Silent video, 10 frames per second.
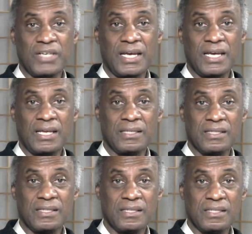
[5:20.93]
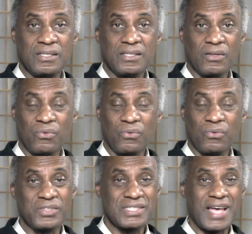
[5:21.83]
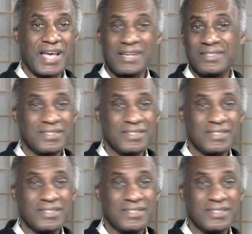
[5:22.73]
and the weather's kind of